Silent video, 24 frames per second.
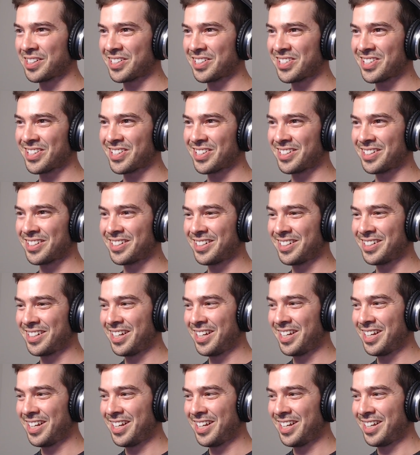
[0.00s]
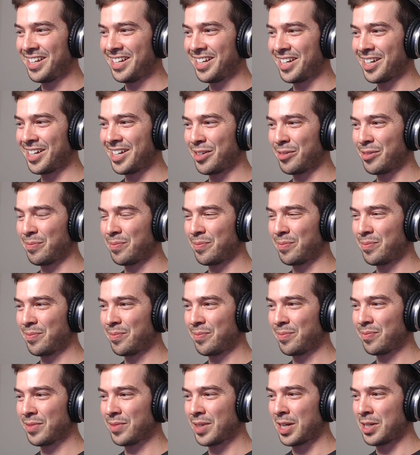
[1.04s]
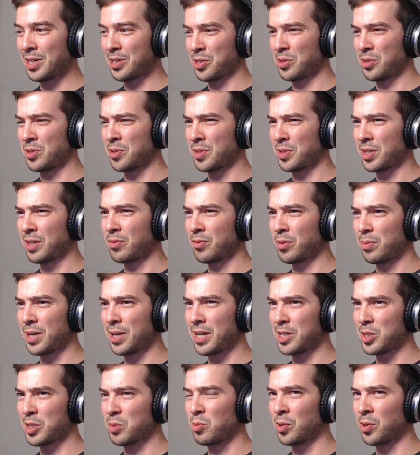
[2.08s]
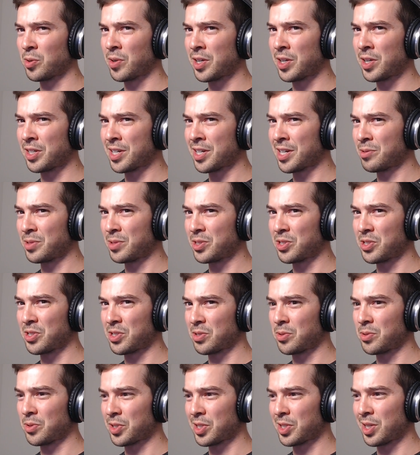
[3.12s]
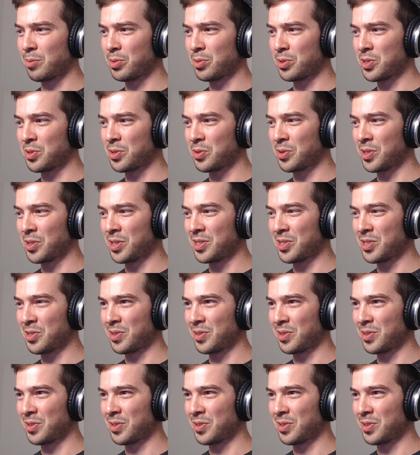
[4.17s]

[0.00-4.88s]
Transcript: things, and um, I also don't have a passport right now, which is a whole separate story.